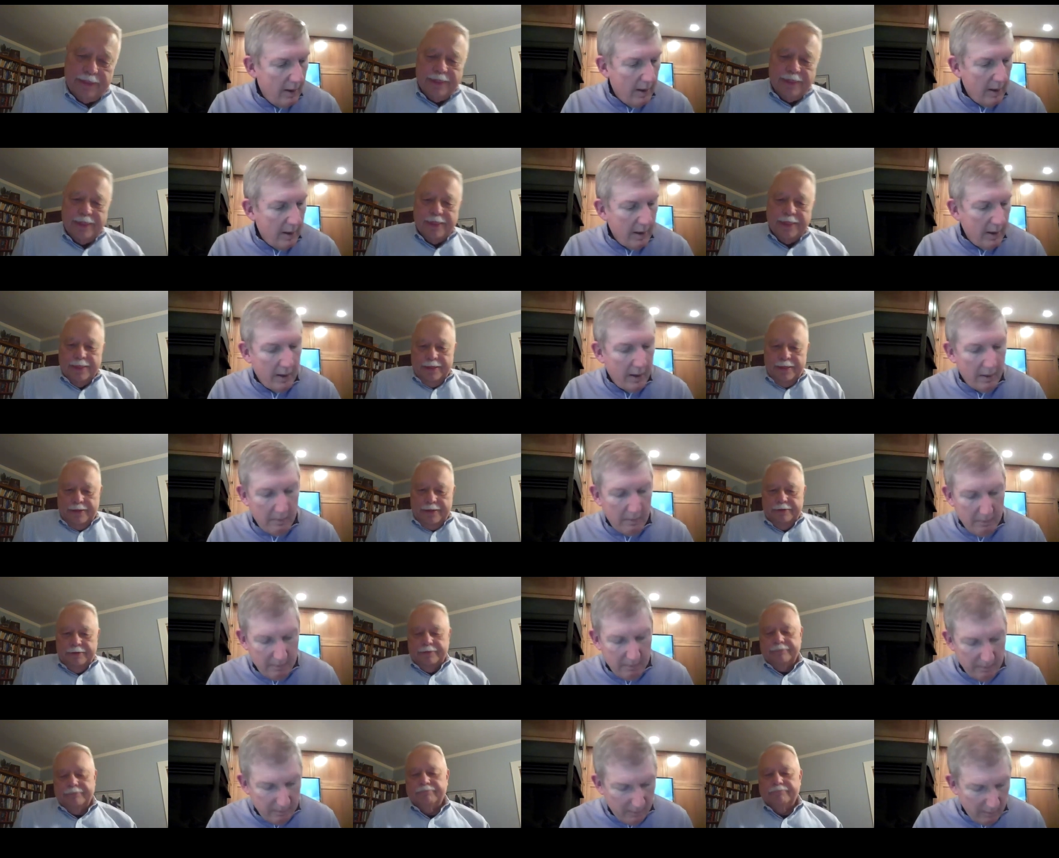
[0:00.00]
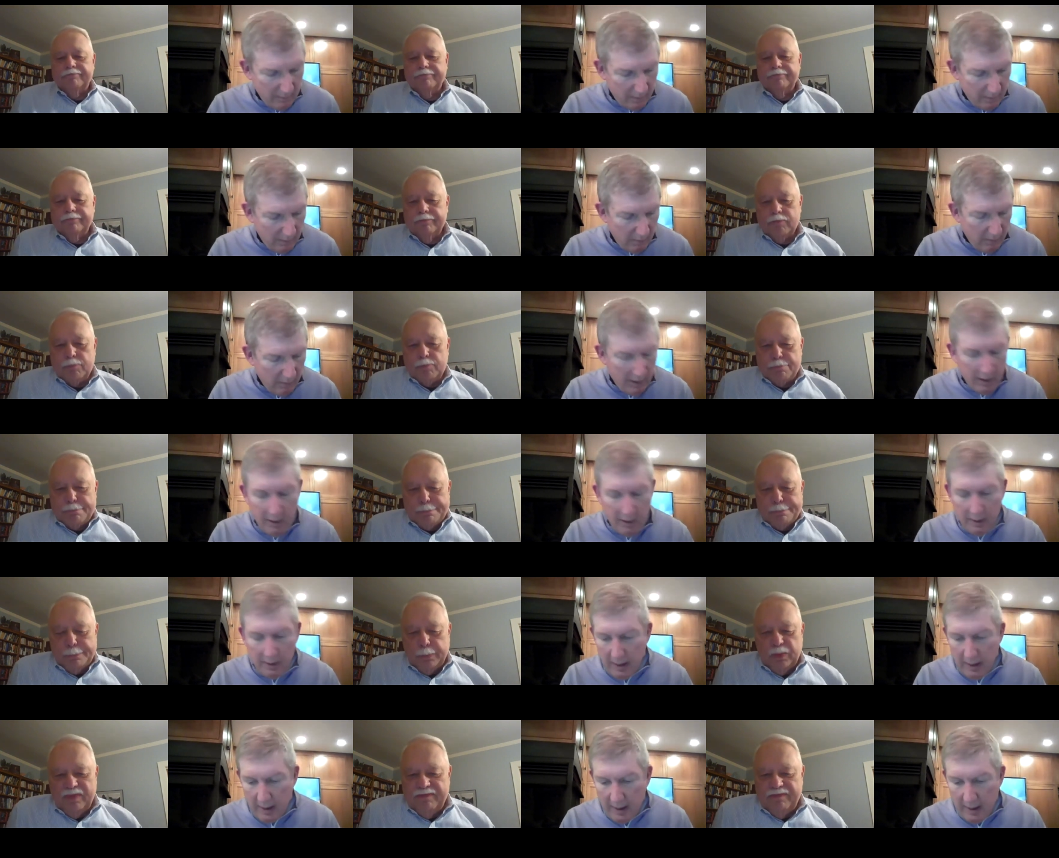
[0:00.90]
Speaker 1: Um,
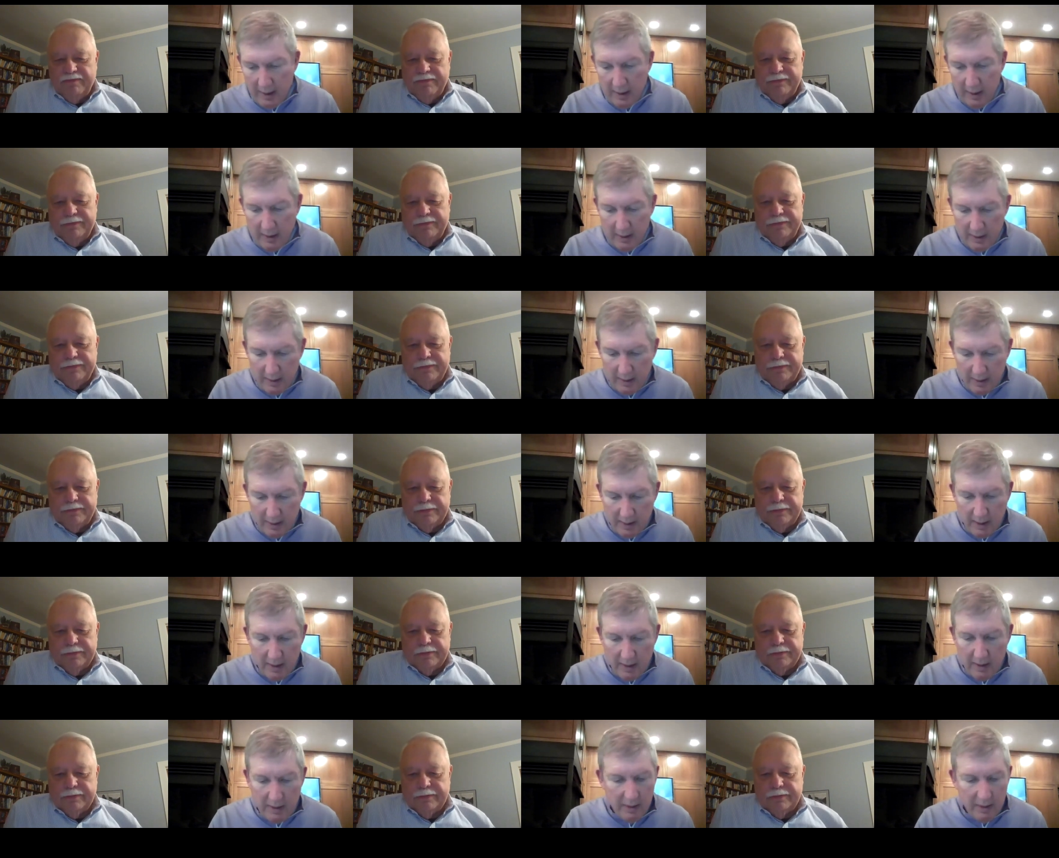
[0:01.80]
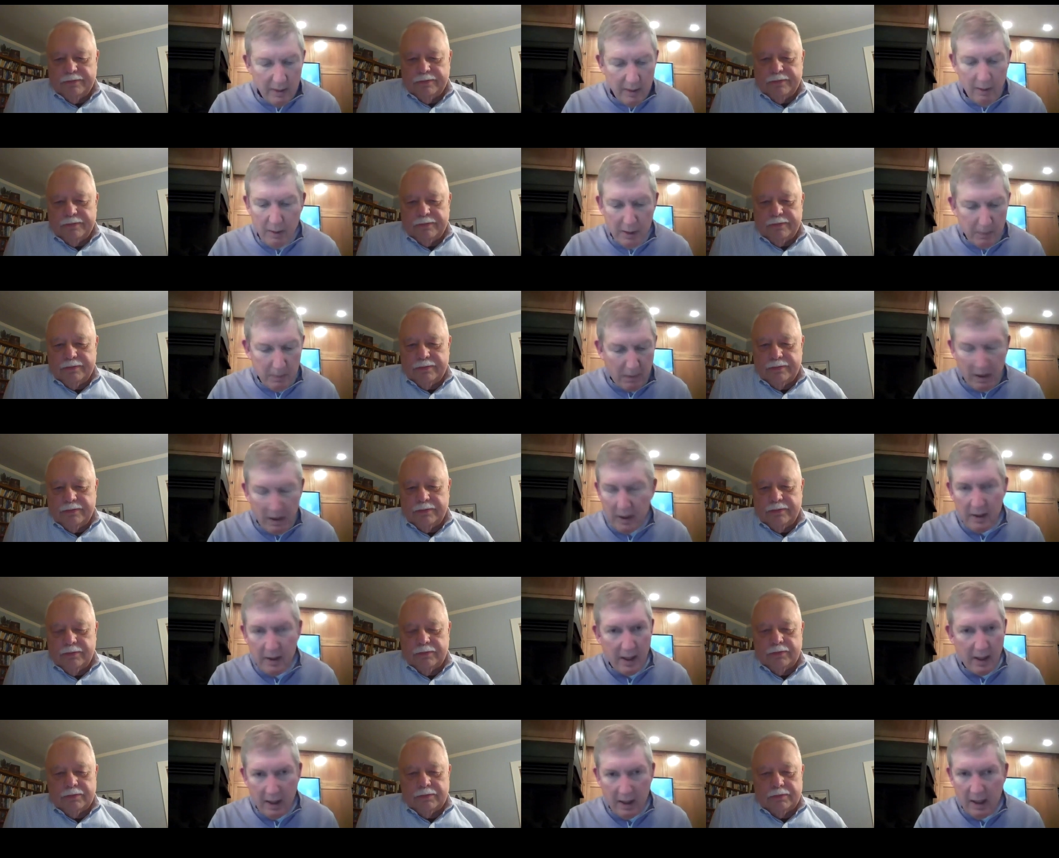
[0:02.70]
well, I, I, you know, it's probably
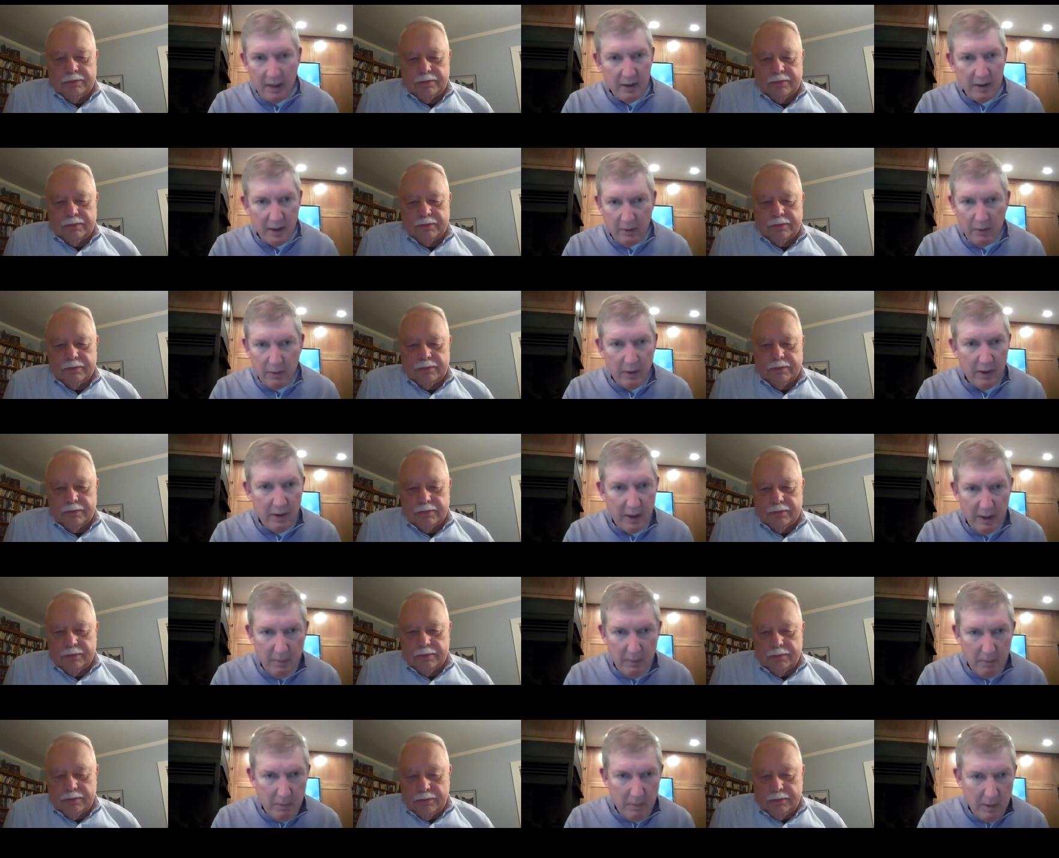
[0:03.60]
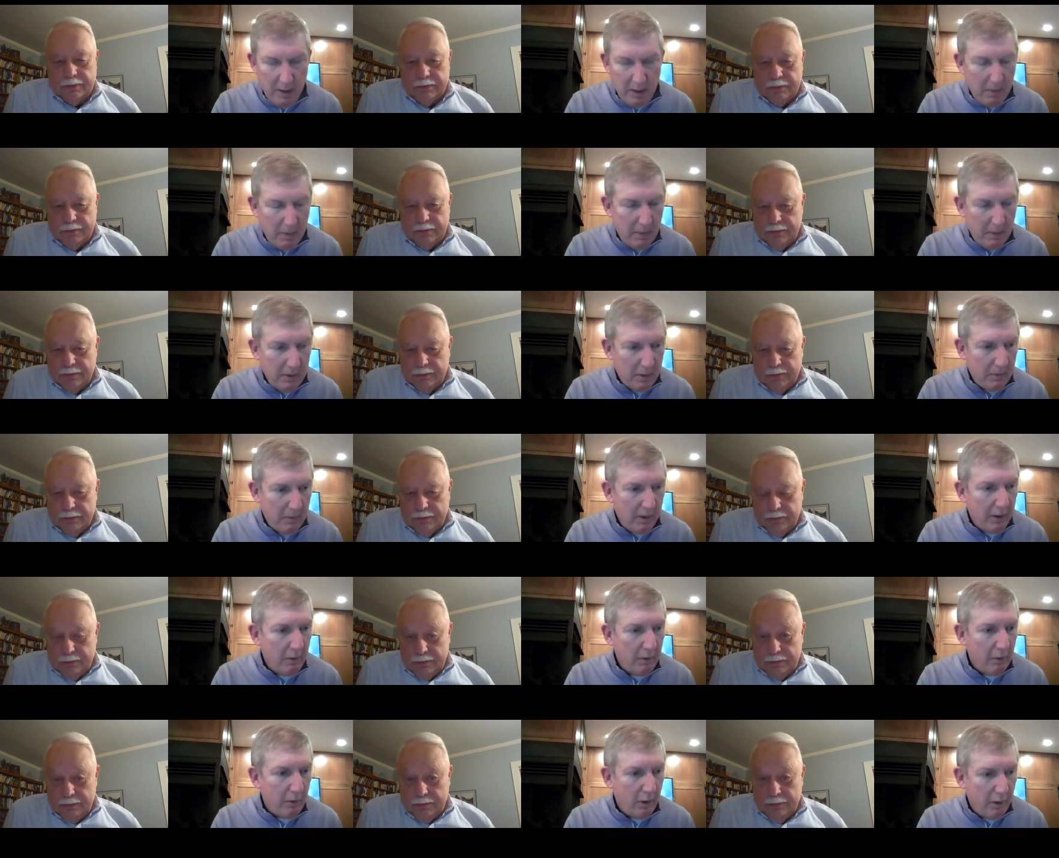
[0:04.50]
not a lot different than, than maybe some
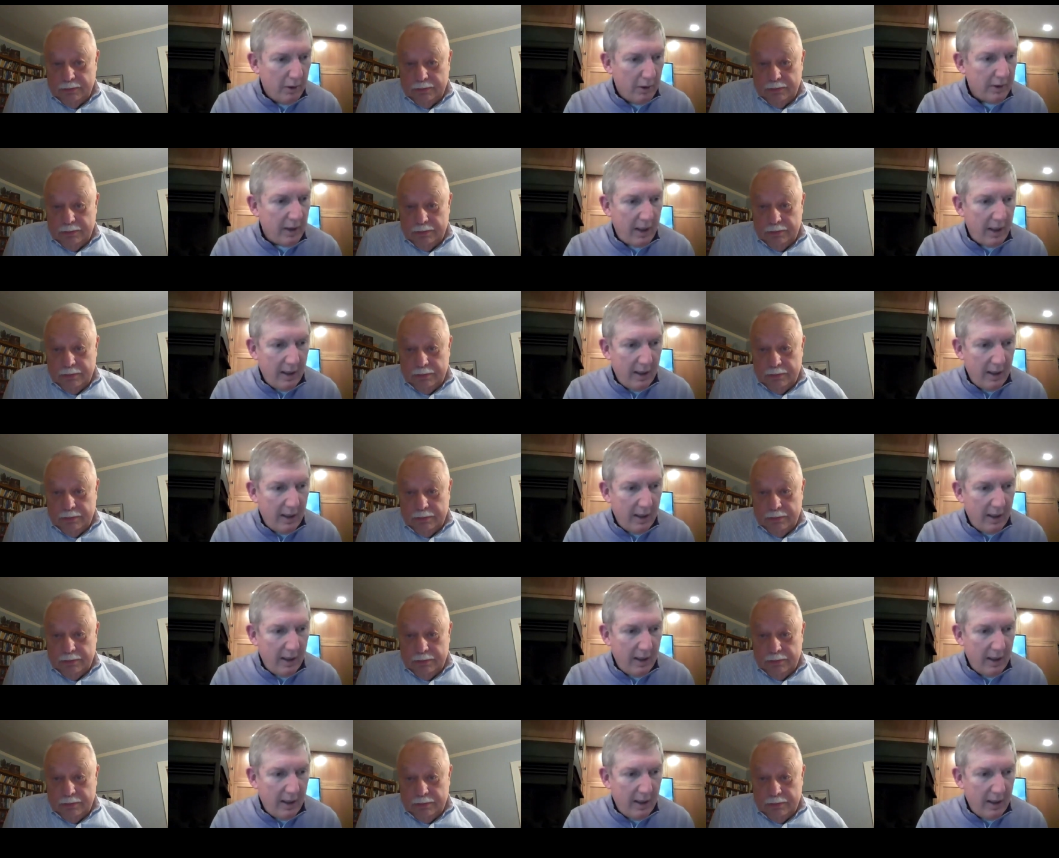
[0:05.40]
other roles.